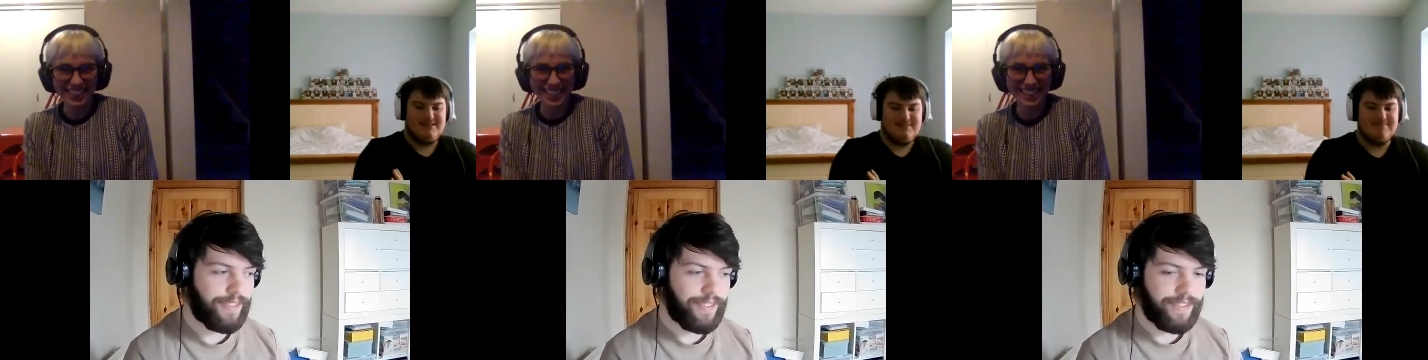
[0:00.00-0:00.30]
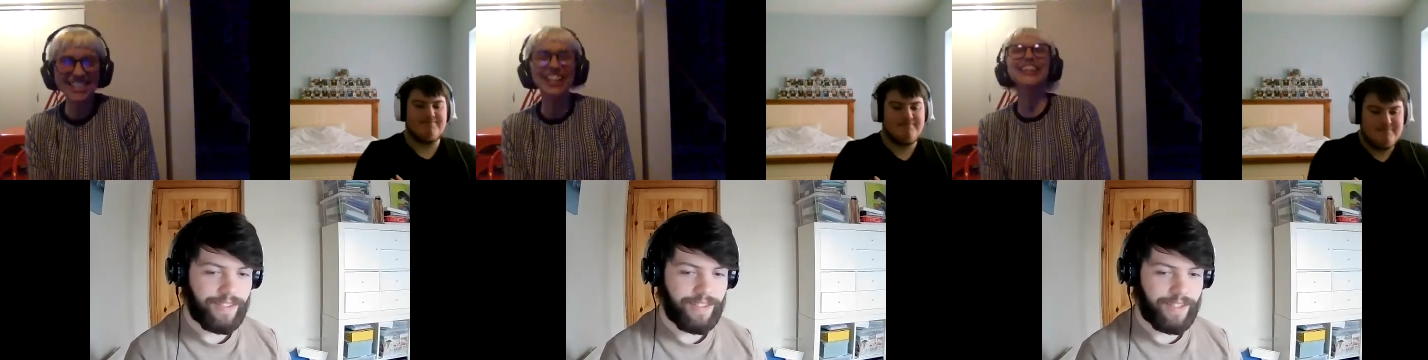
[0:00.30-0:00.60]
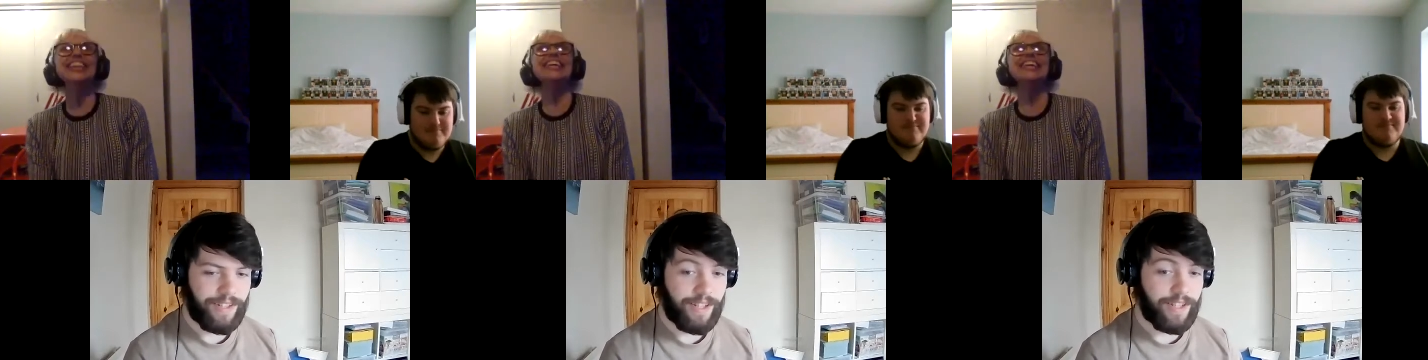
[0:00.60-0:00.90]

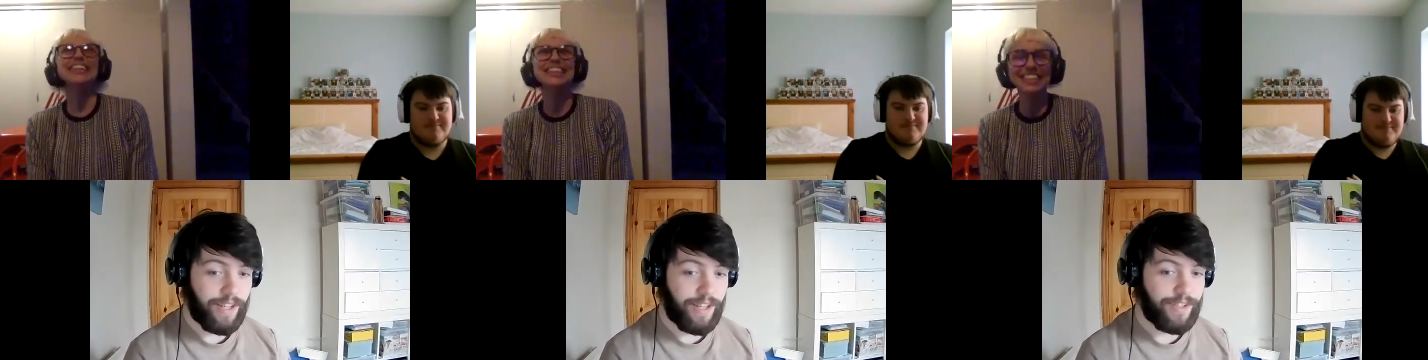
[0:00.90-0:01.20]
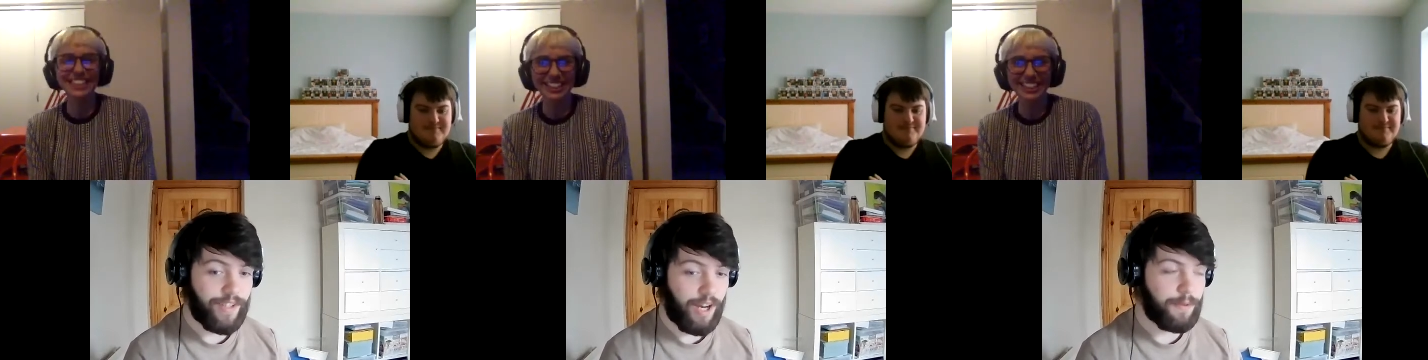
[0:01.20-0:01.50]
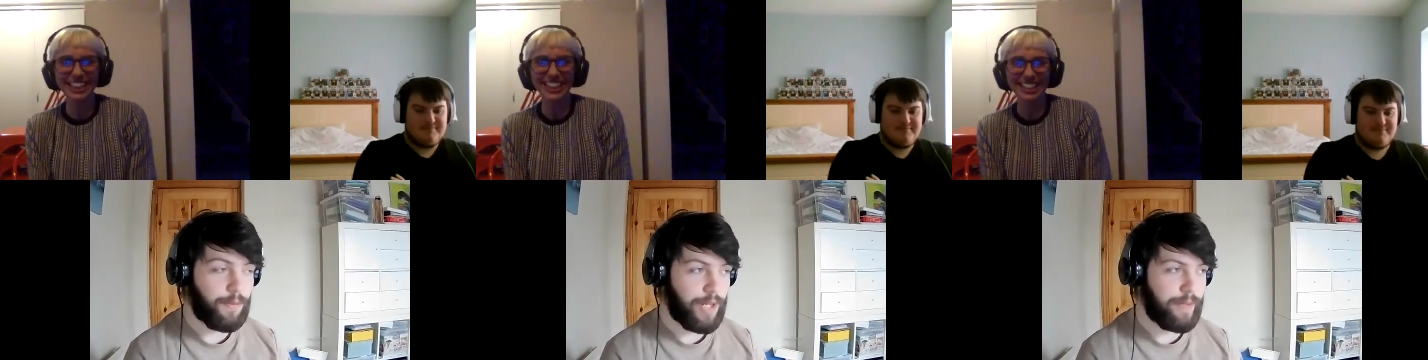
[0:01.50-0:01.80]
Speaker 1: Adopt a
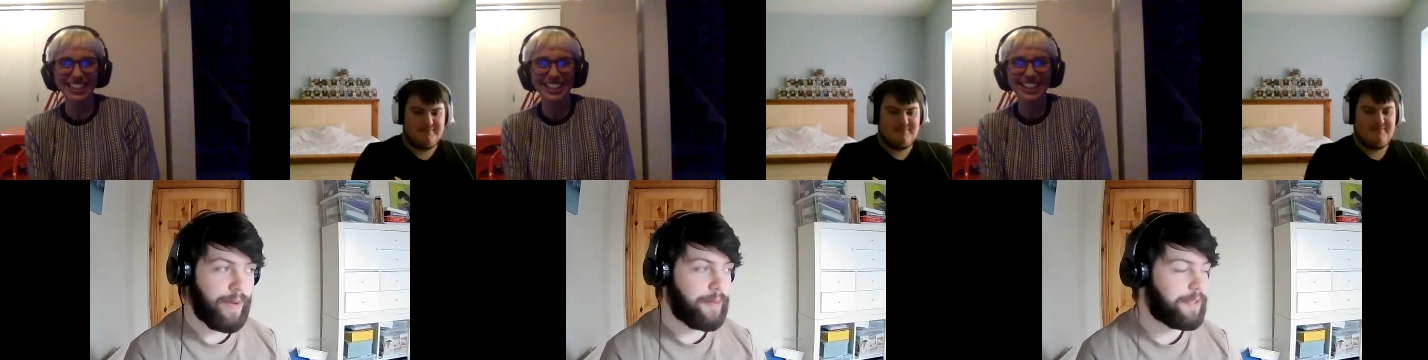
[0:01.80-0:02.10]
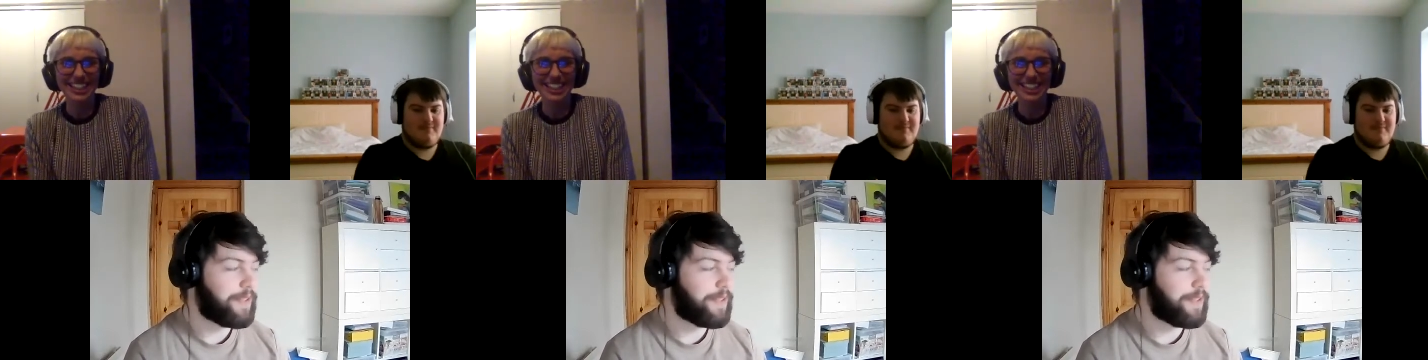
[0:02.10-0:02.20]
woolly mammoth.